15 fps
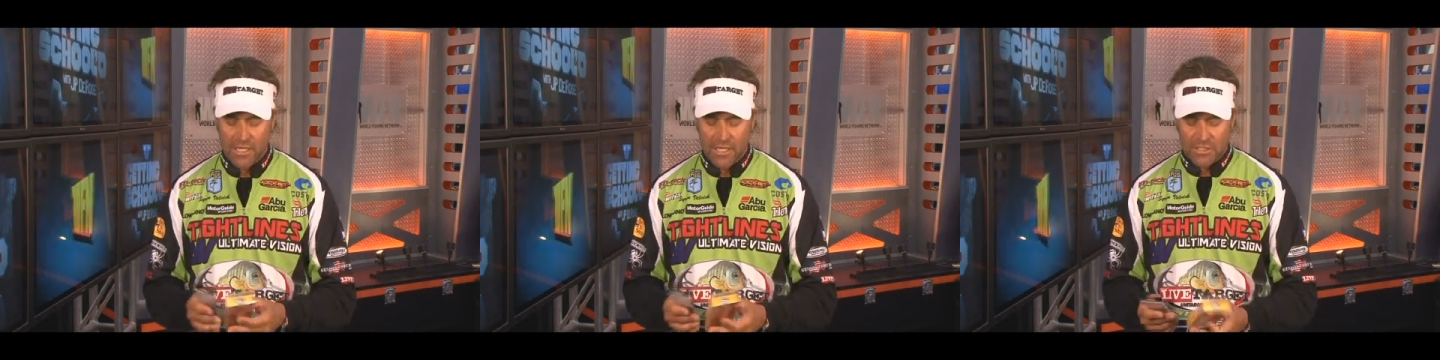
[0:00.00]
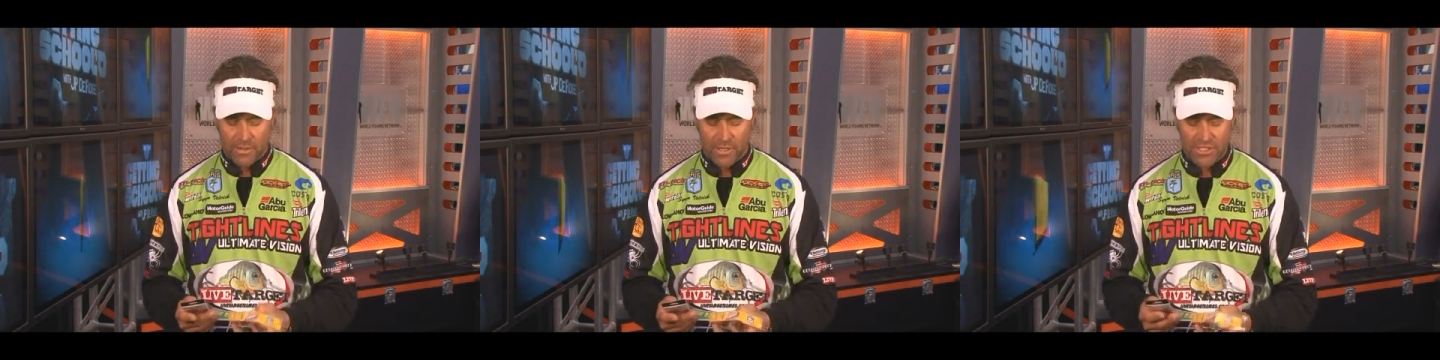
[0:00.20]

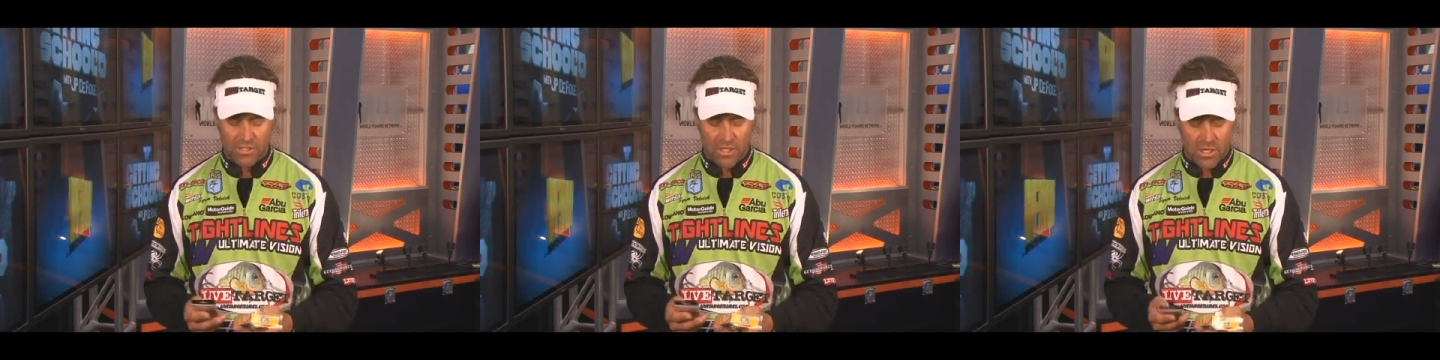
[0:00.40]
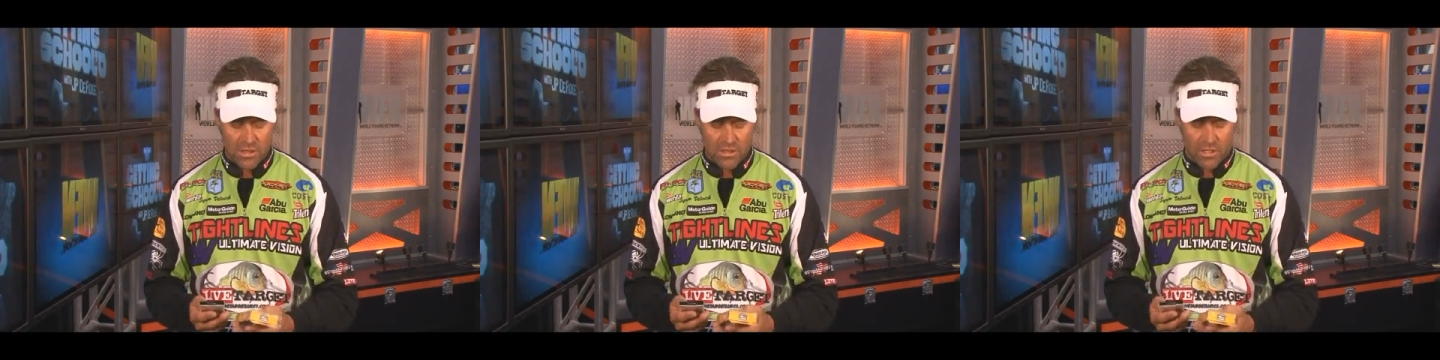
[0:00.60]
So I
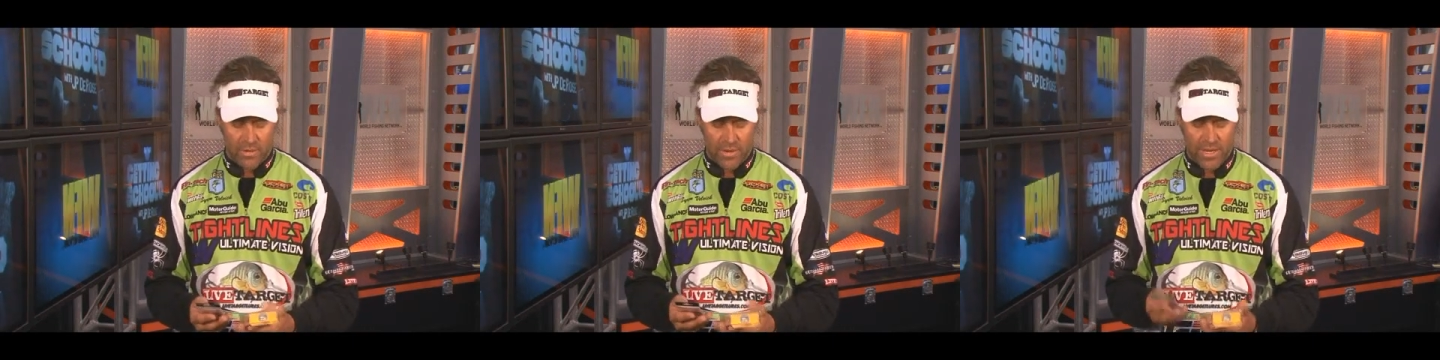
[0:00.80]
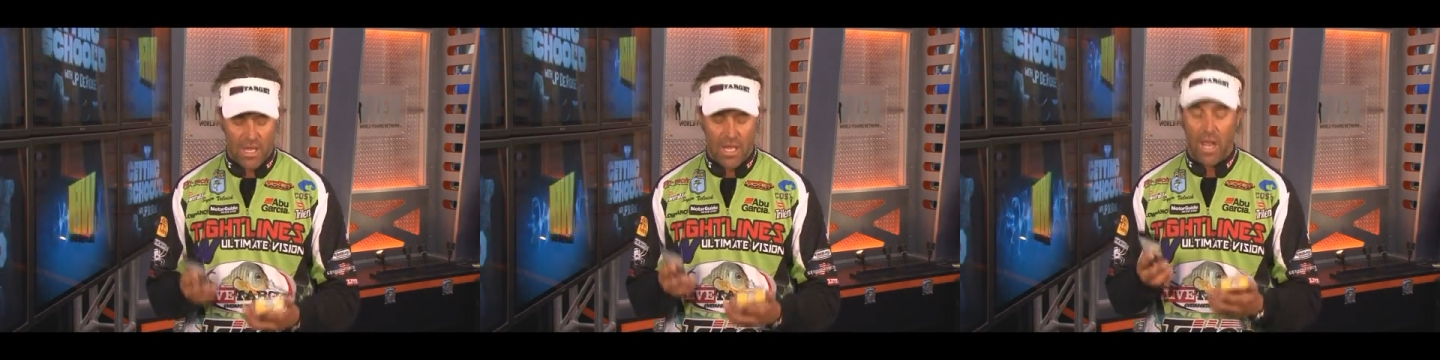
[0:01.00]
started
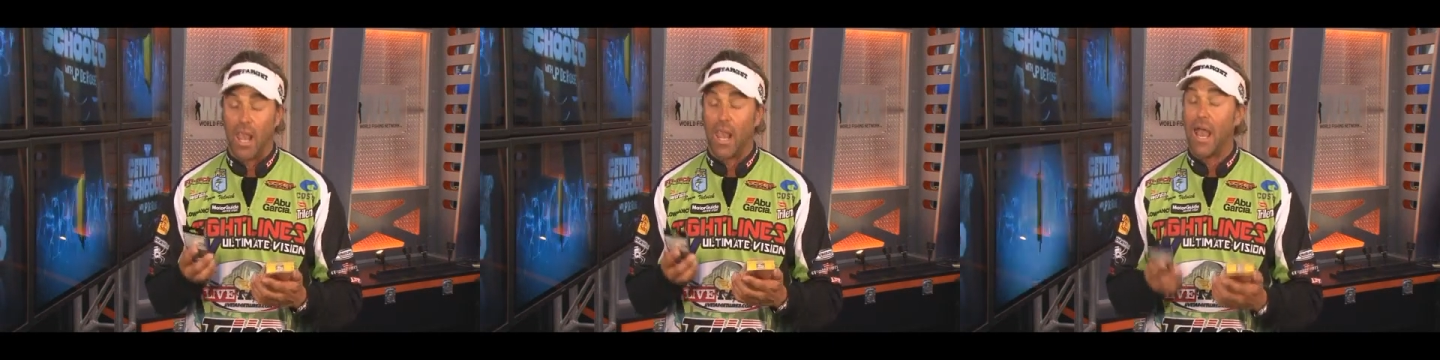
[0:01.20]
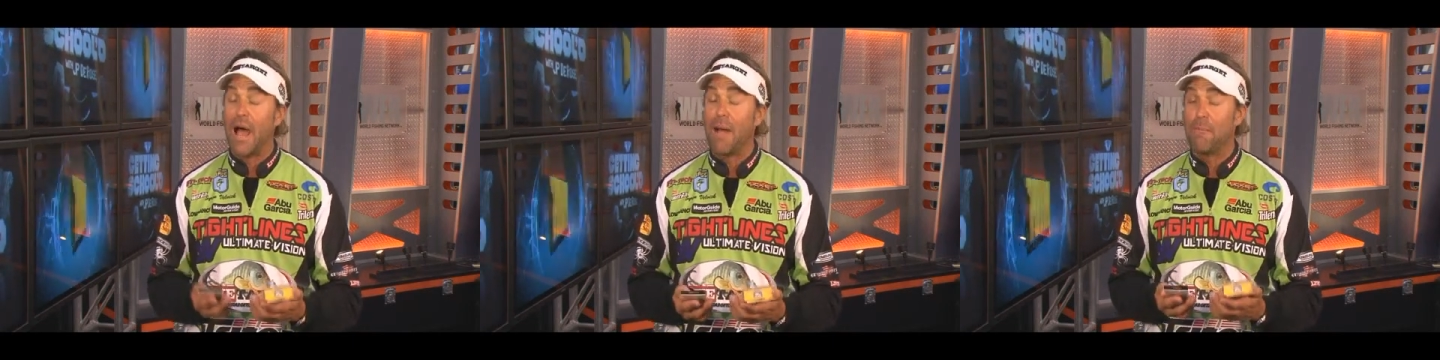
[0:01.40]
throwing a
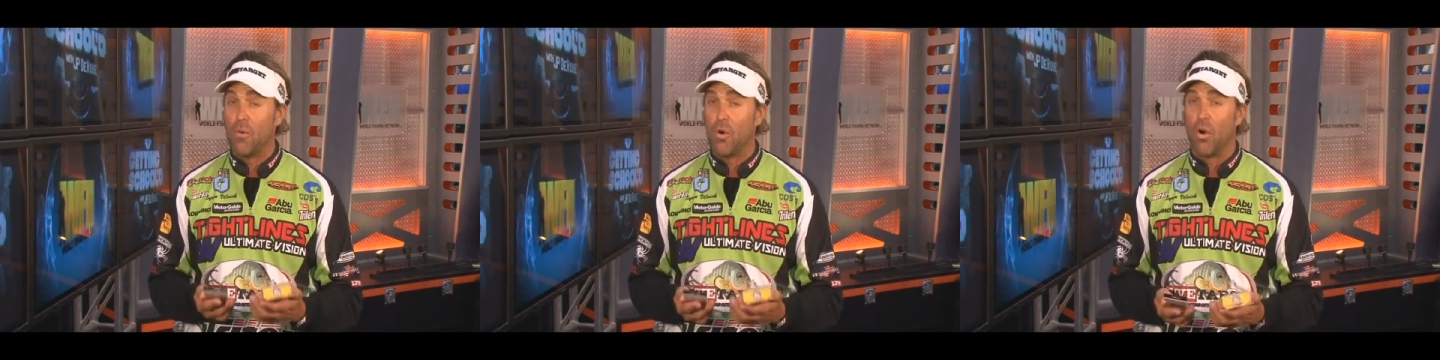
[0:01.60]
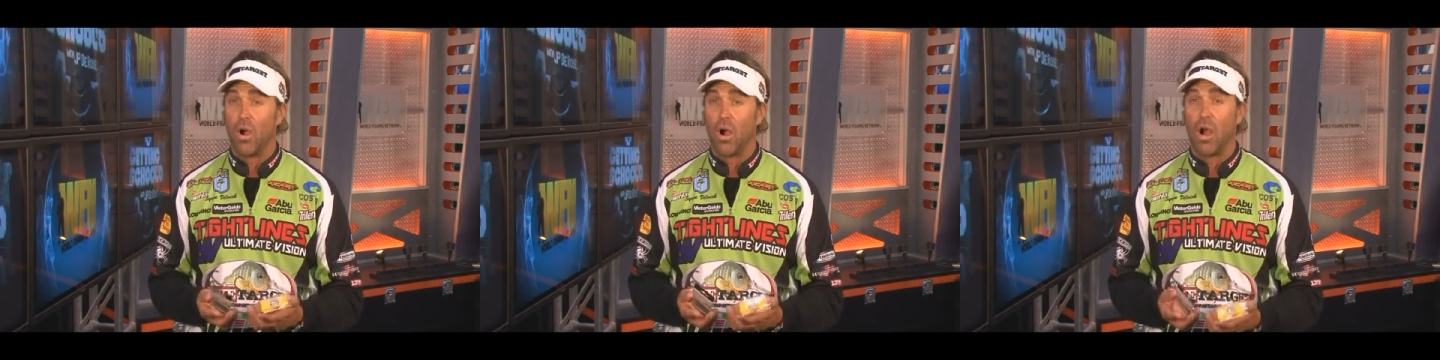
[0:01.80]
lot
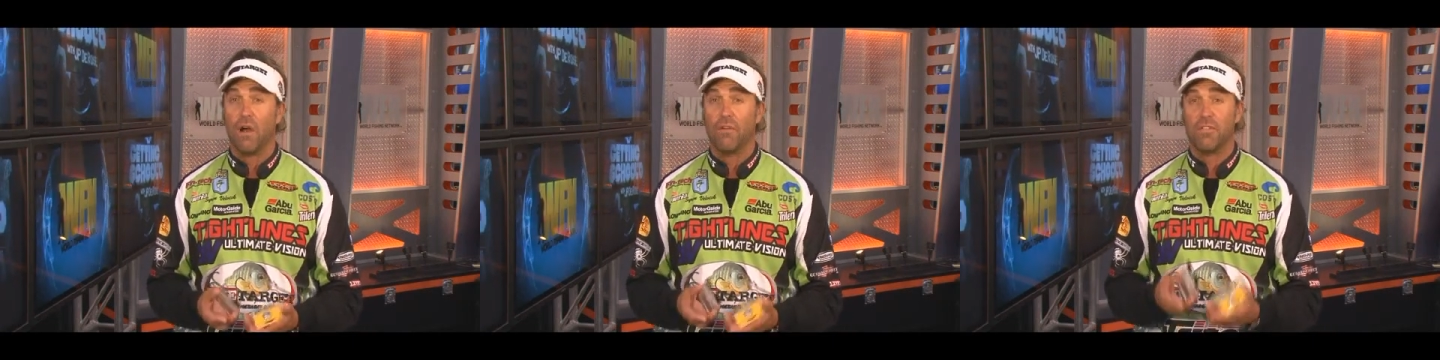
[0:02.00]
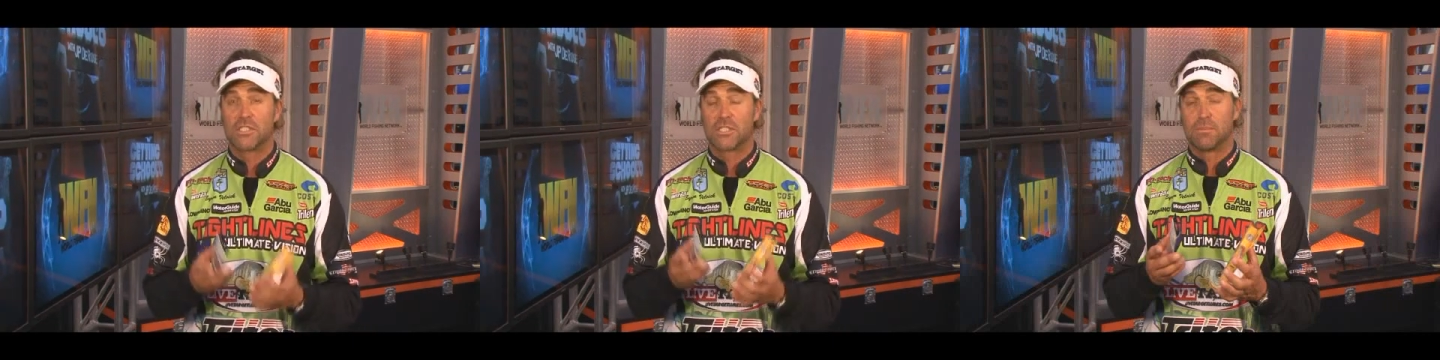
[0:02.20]
more
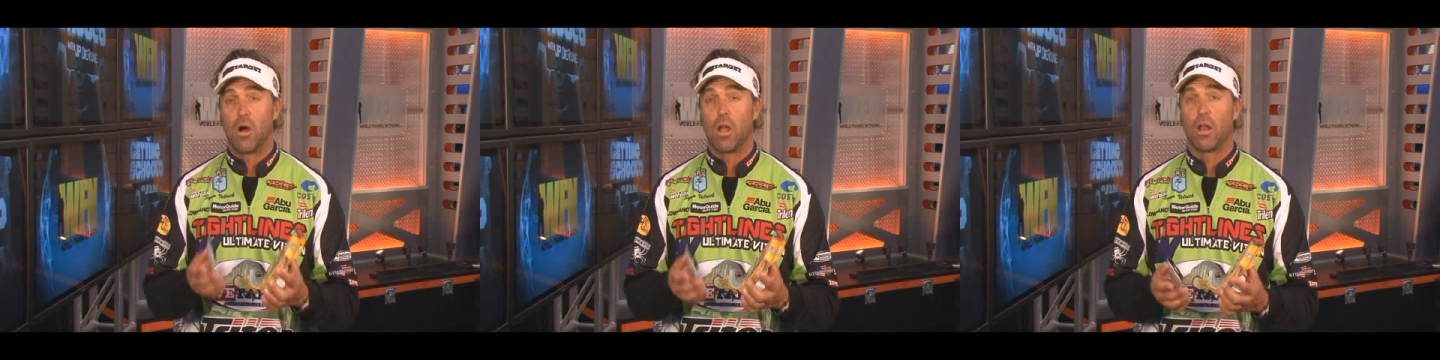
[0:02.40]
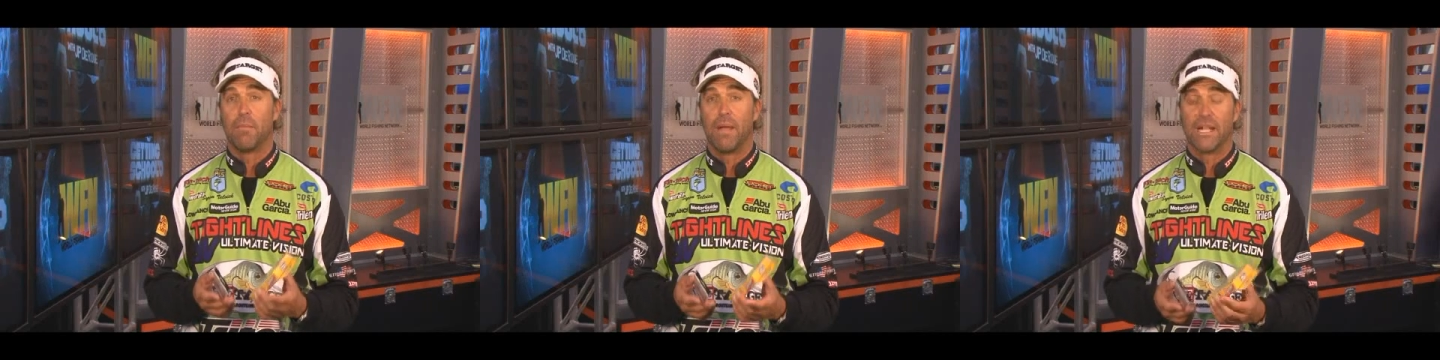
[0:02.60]
of the
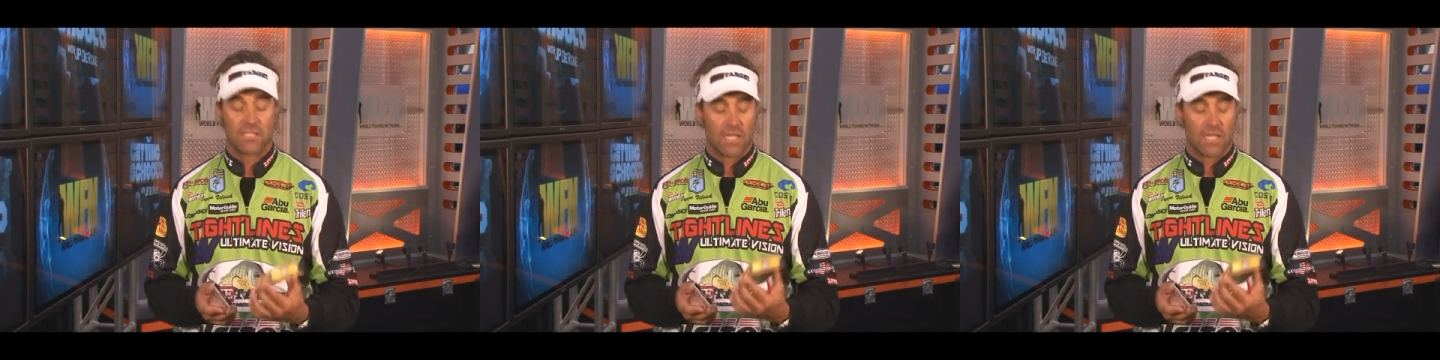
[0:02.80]
smaller baits,